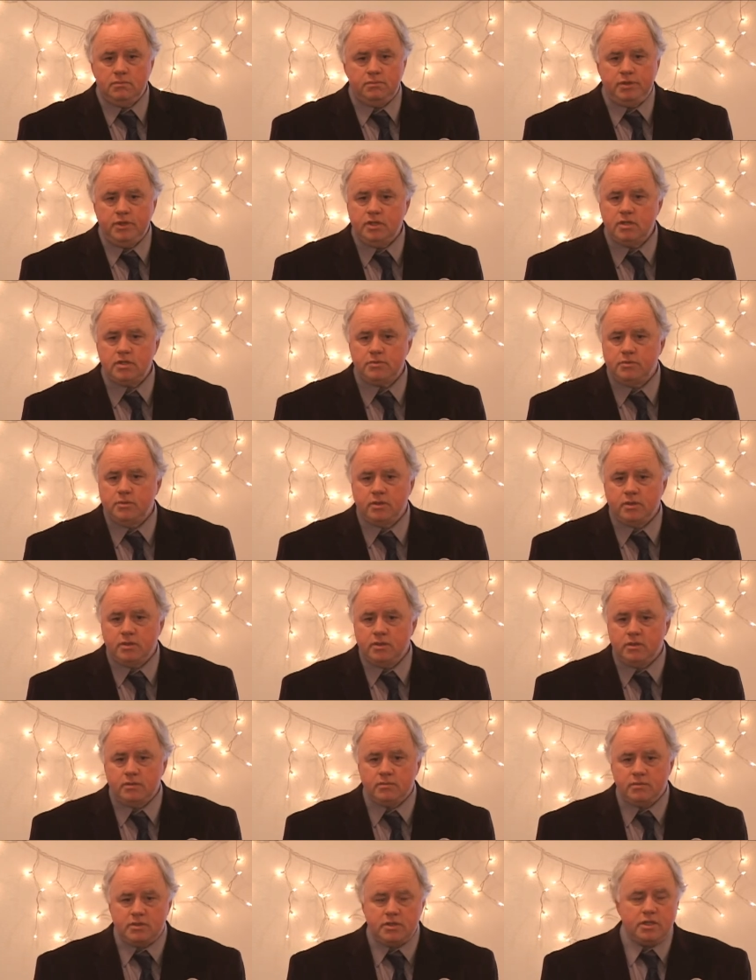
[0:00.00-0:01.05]
Petersburg
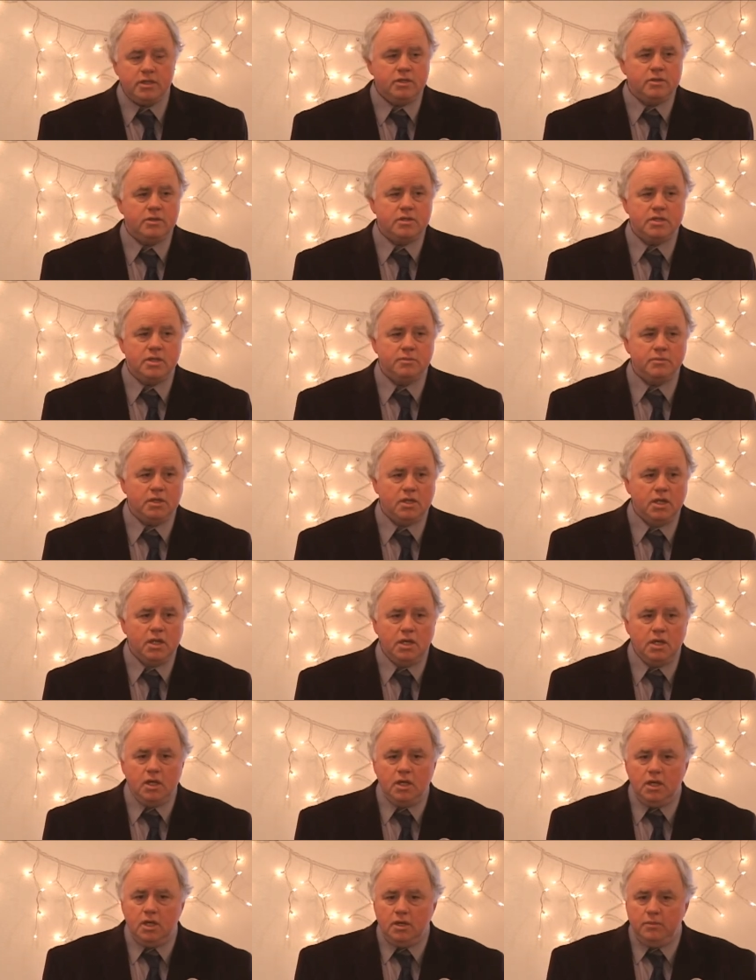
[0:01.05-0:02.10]
or Sitka or something.
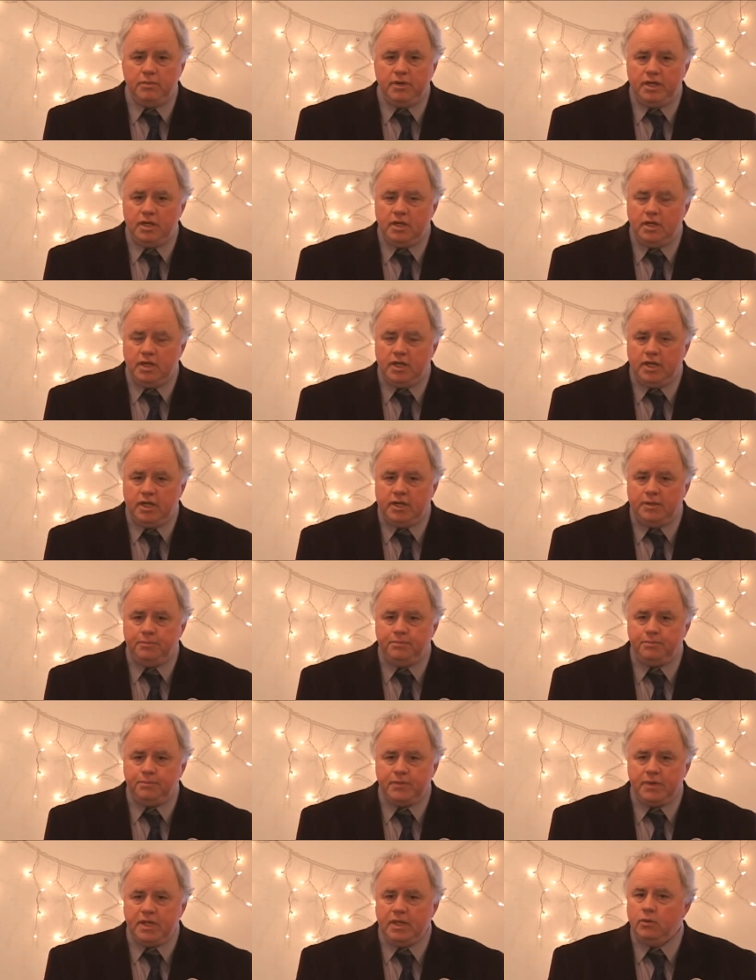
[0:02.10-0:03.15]
But
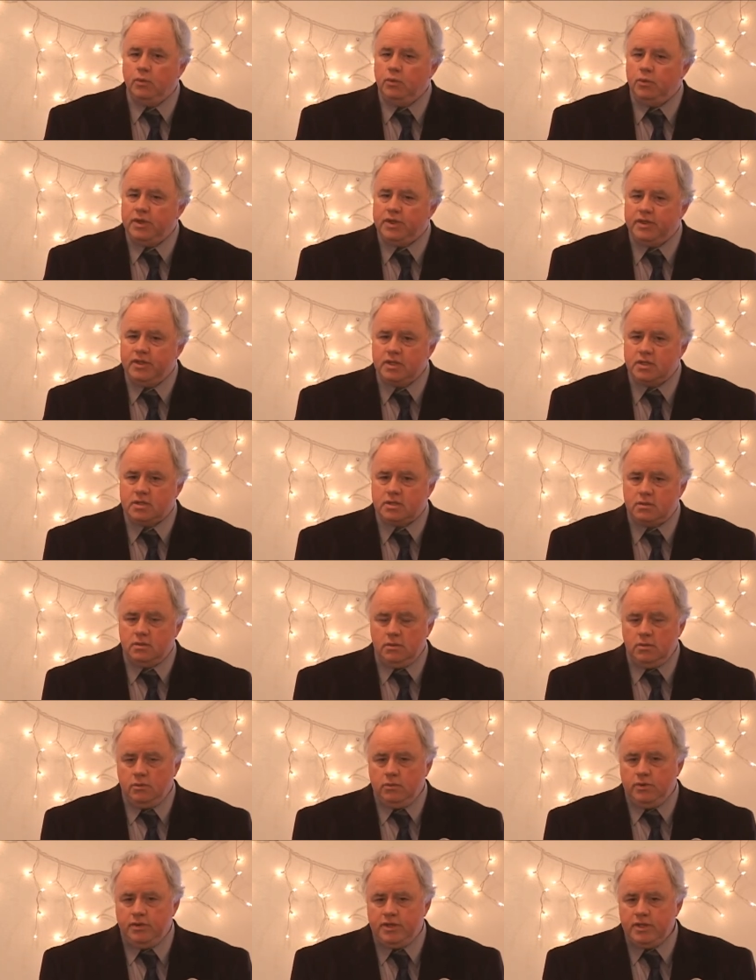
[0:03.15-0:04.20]
um, with this
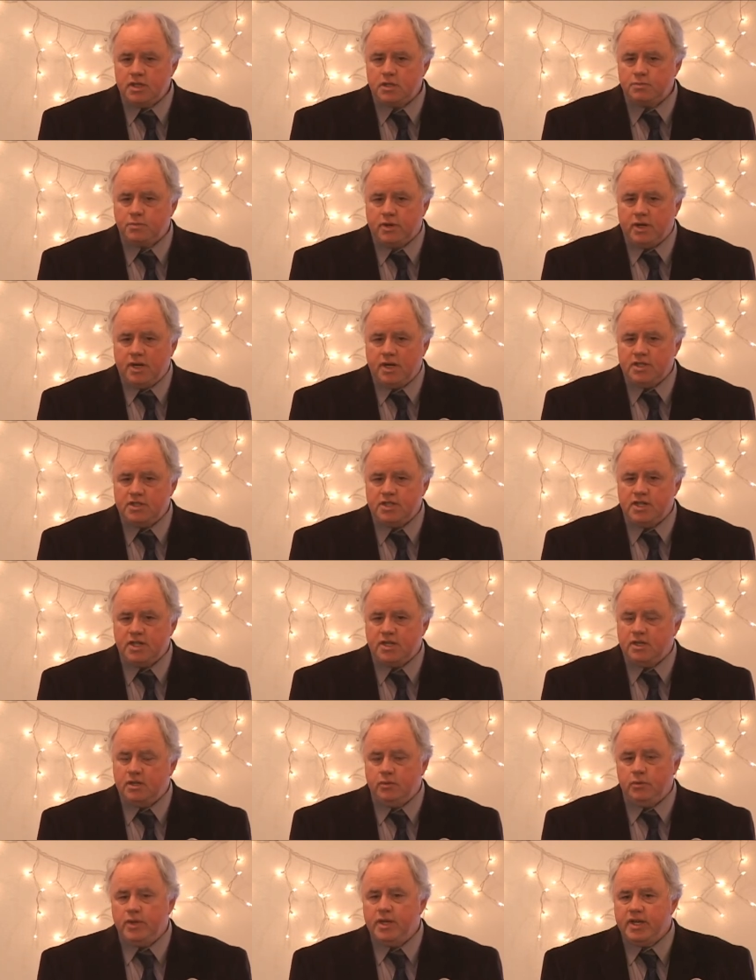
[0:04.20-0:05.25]
with this
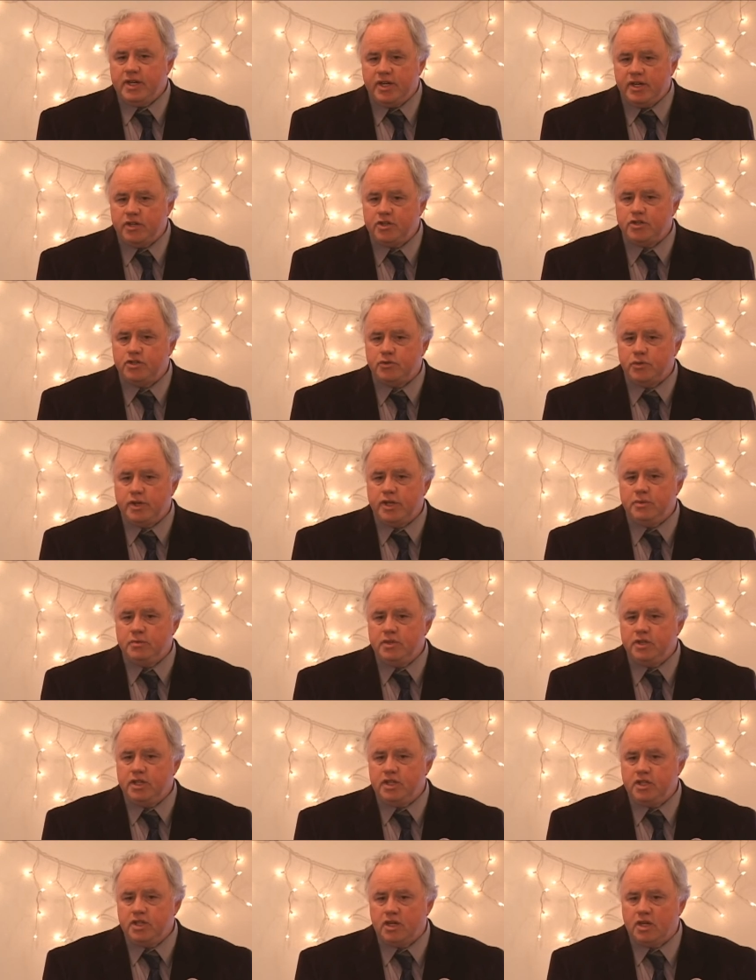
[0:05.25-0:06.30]
project, we had 120
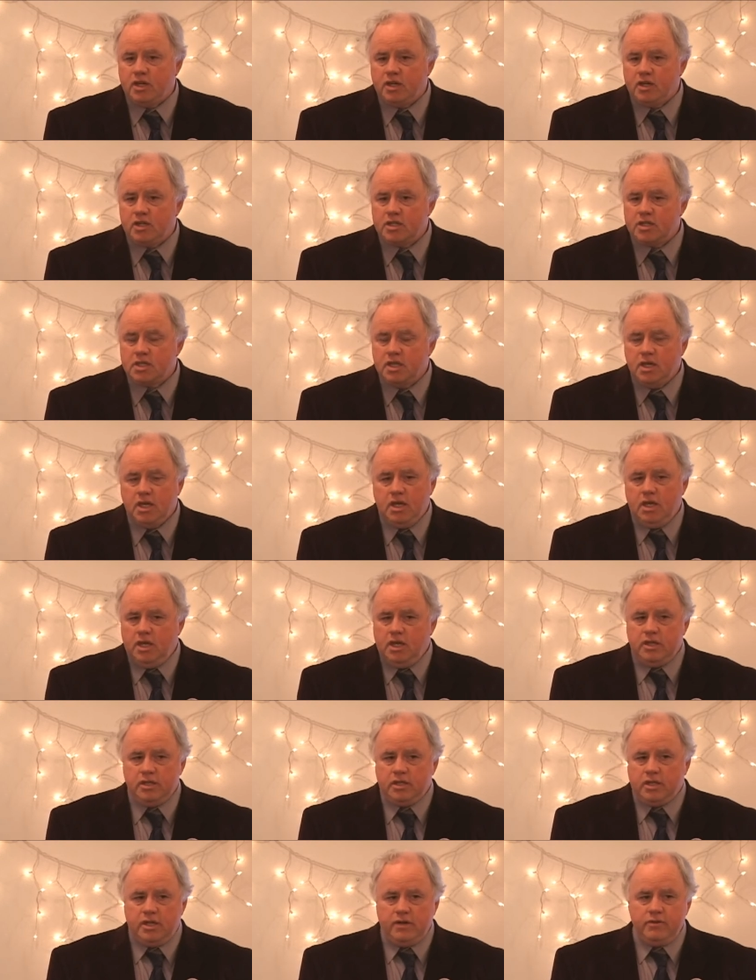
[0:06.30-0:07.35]
million dollars,
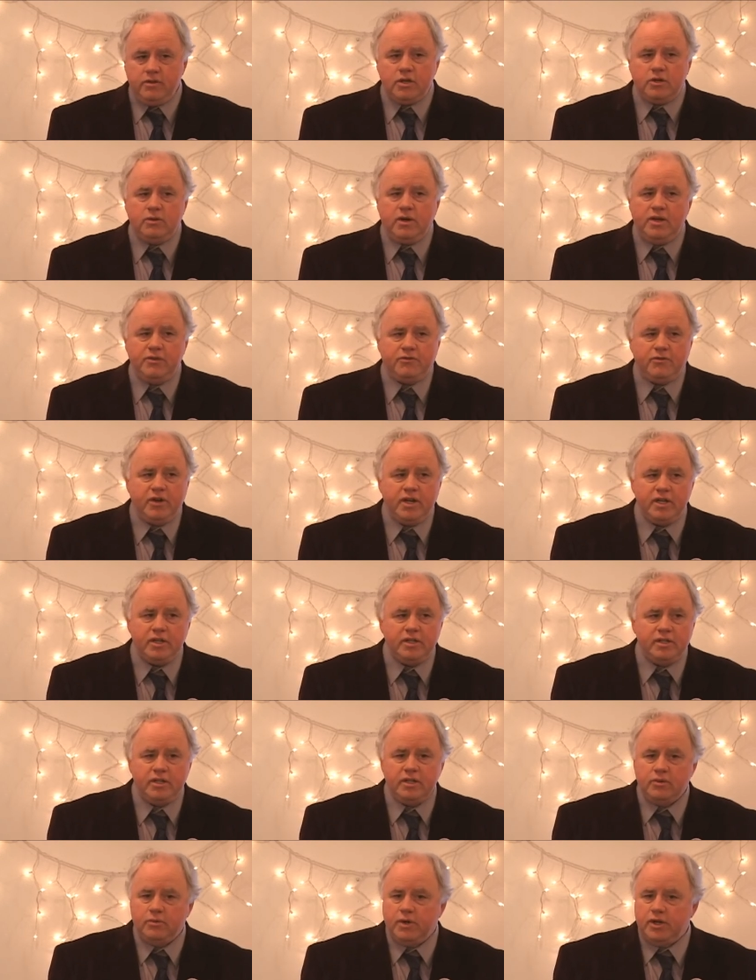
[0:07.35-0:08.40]
and the governor, quite
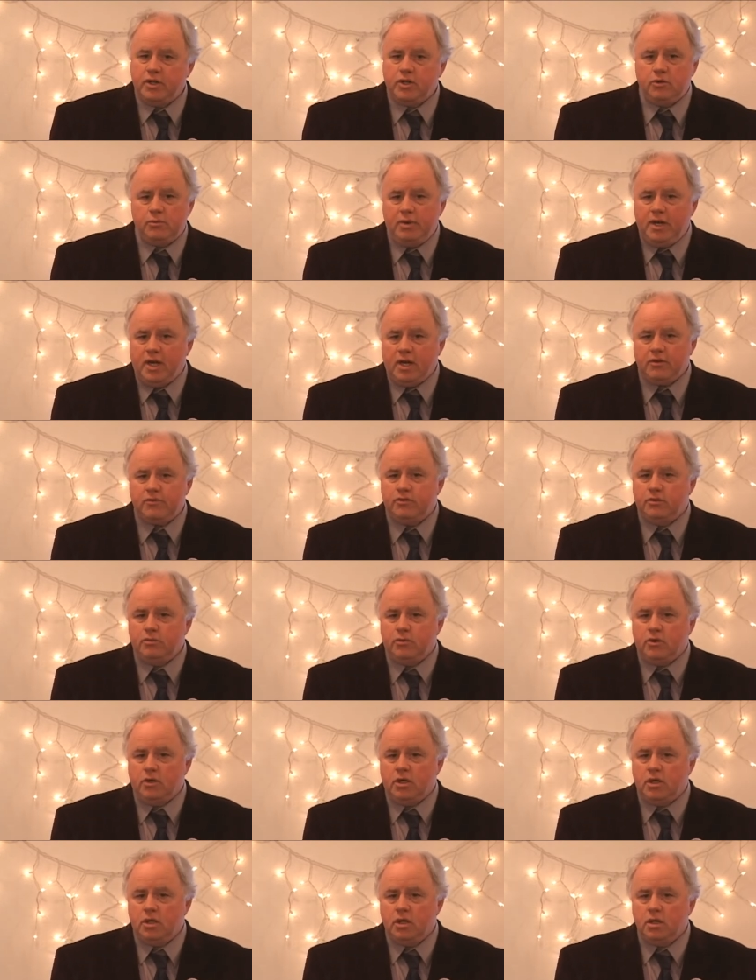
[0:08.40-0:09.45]
frankly, didn't want to go back for
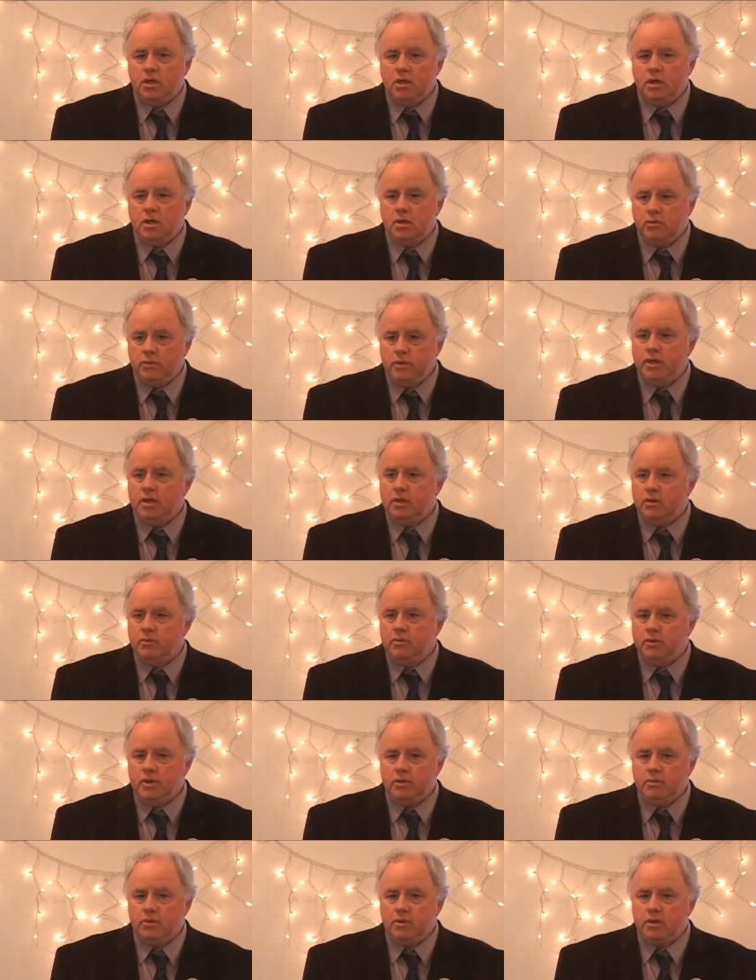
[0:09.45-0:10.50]
more. We
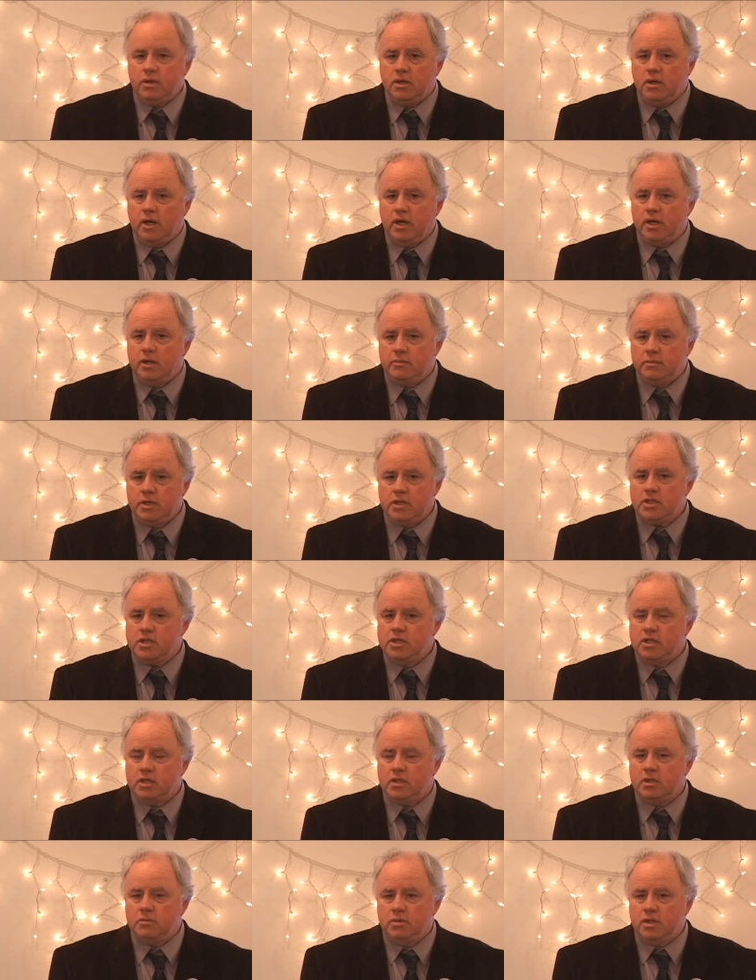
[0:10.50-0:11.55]
we were on a mission
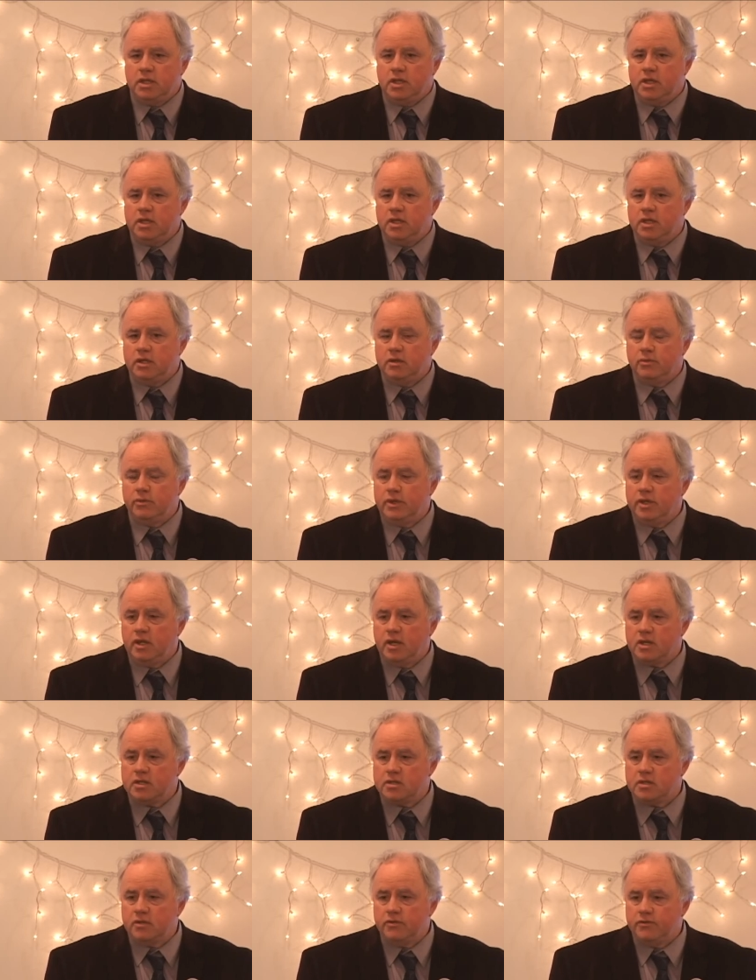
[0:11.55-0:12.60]
at the beginning, and we
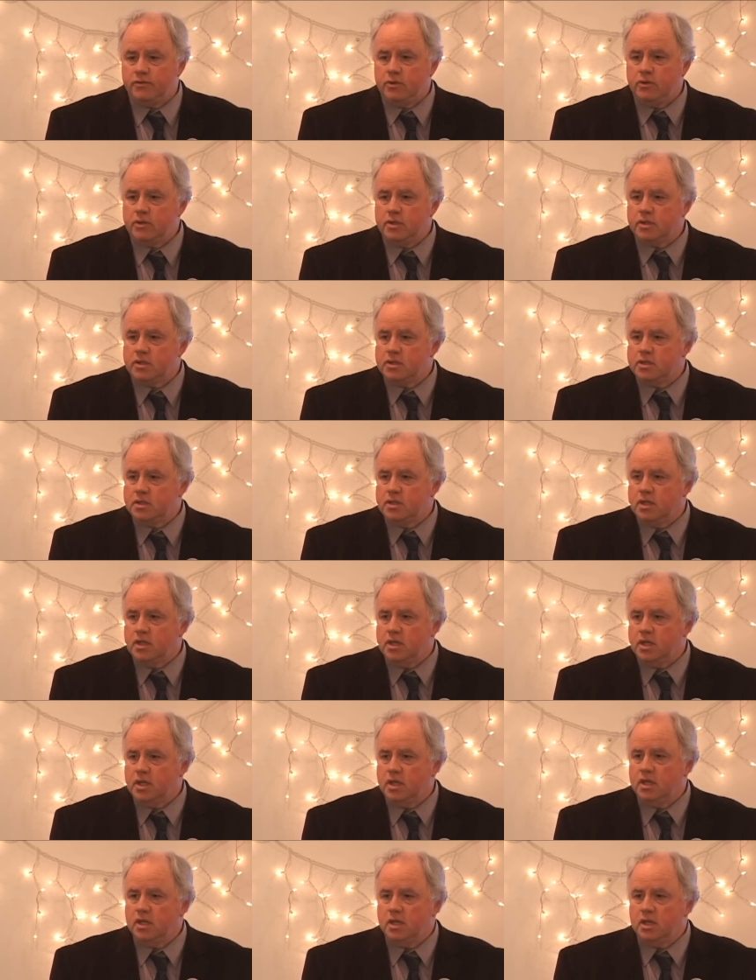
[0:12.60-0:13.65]
lost our focus, and
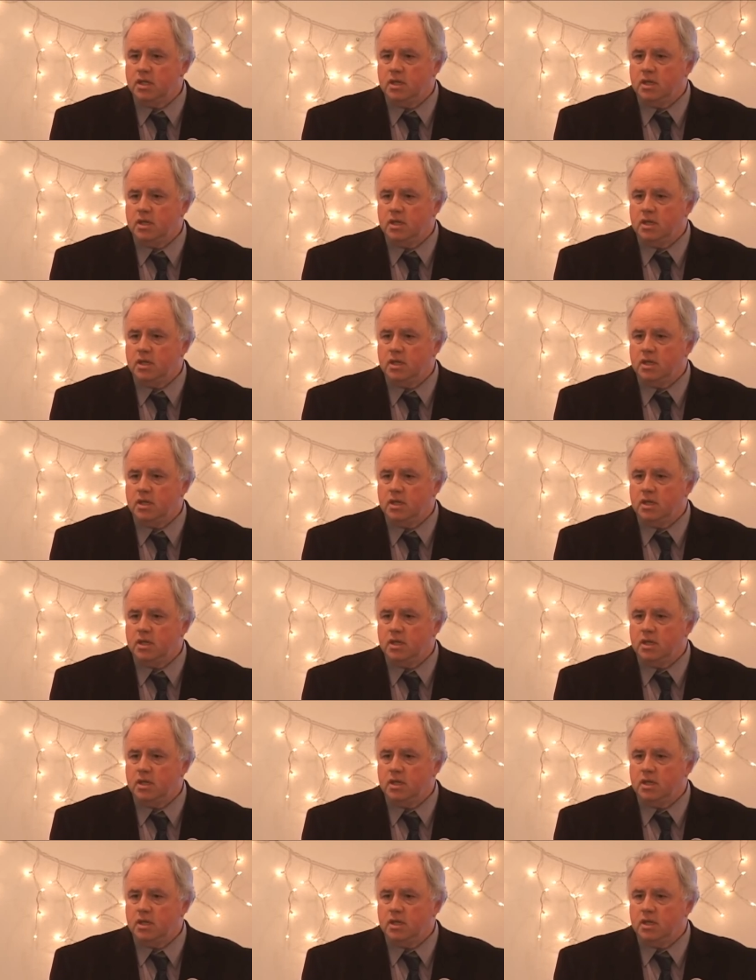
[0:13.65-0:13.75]
uh,